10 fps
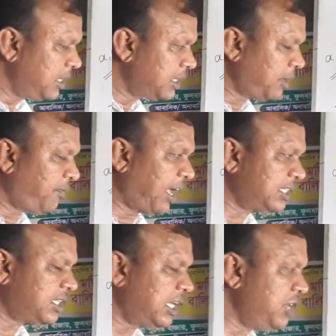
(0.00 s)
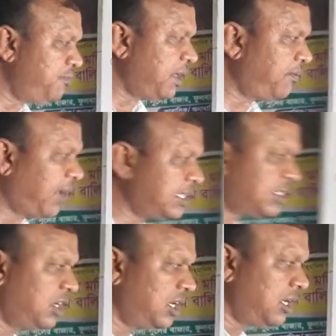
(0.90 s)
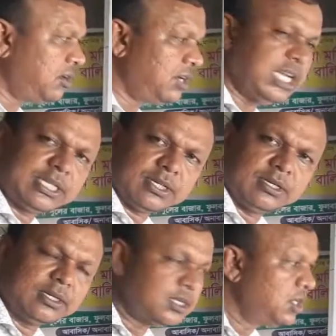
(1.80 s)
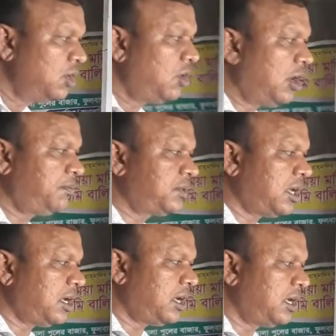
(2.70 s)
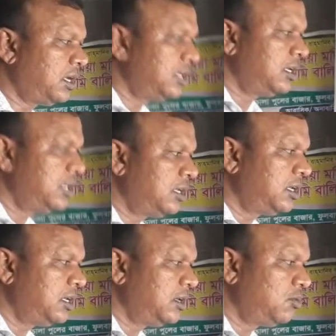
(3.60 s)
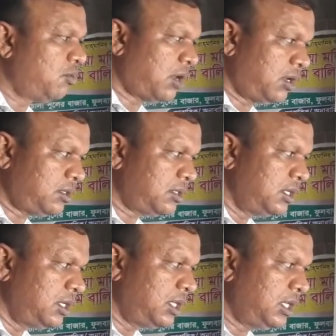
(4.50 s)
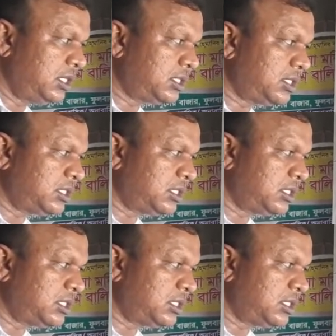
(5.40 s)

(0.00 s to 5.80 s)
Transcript: the first letter of the word is